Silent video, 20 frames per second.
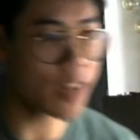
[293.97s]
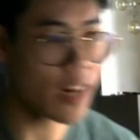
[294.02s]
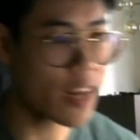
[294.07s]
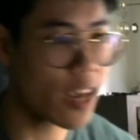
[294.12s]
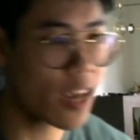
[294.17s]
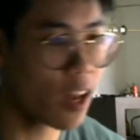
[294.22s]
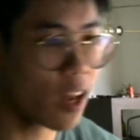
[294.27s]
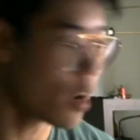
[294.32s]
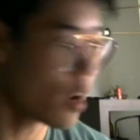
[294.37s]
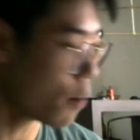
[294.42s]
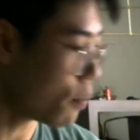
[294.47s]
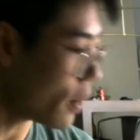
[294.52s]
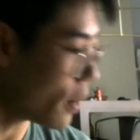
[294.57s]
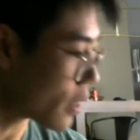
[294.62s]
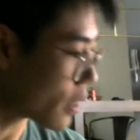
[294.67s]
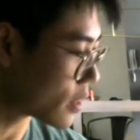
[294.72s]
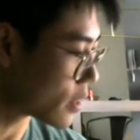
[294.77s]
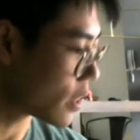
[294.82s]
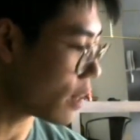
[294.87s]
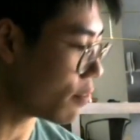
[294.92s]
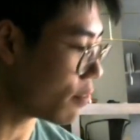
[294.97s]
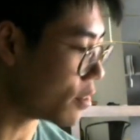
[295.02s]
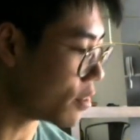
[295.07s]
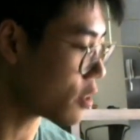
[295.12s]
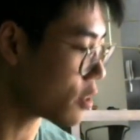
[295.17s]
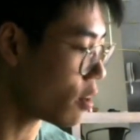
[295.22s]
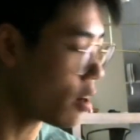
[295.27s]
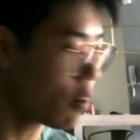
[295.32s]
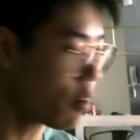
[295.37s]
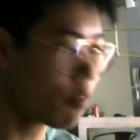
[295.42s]
dedicate a lot of packs to Kevin,
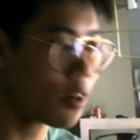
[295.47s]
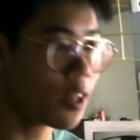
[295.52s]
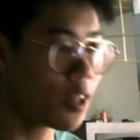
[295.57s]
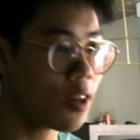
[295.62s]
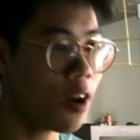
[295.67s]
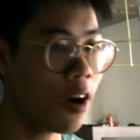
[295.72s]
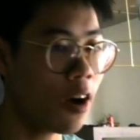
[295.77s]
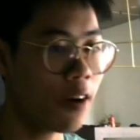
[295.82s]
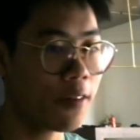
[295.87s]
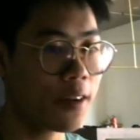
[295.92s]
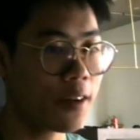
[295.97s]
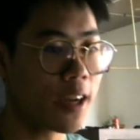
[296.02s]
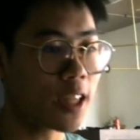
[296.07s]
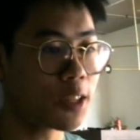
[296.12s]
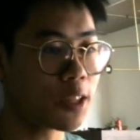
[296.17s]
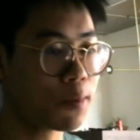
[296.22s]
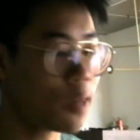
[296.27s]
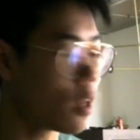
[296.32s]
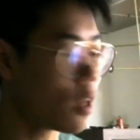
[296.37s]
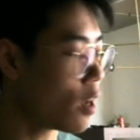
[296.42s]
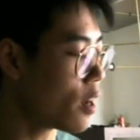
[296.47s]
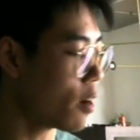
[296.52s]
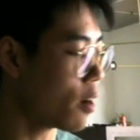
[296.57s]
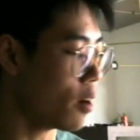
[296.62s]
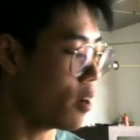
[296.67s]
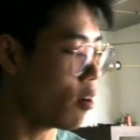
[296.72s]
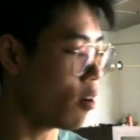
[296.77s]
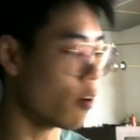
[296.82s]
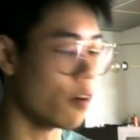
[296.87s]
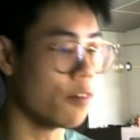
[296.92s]
so I don't really know if he gets me a lot
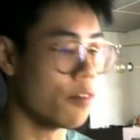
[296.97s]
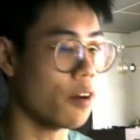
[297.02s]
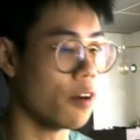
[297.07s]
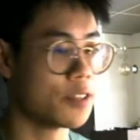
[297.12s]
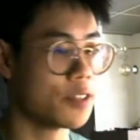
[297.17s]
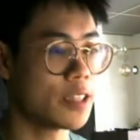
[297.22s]
of, or